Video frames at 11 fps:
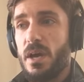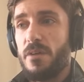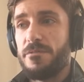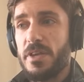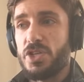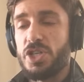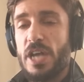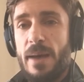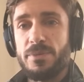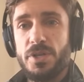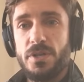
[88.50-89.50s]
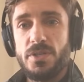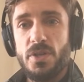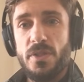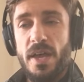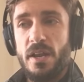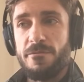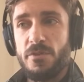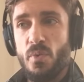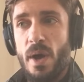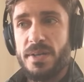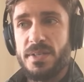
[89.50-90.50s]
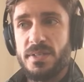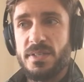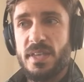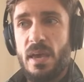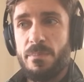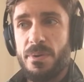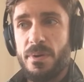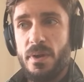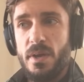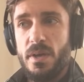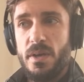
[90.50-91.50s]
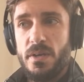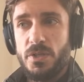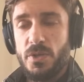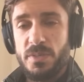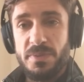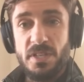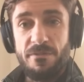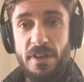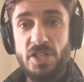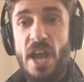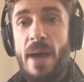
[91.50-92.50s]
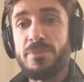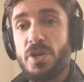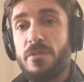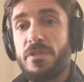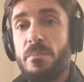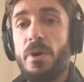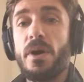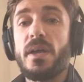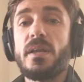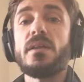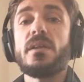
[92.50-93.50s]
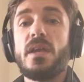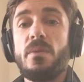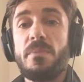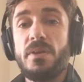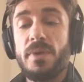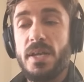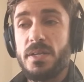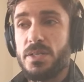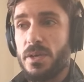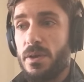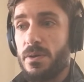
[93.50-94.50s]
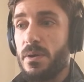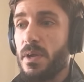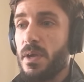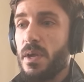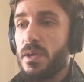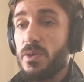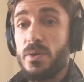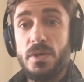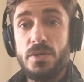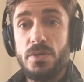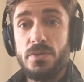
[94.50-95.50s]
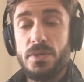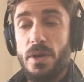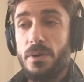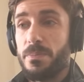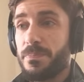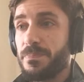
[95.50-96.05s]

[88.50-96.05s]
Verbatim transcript: of each chapter, so that if you want to skip to a specific chapter of the book and hear me read it to you, you can do so.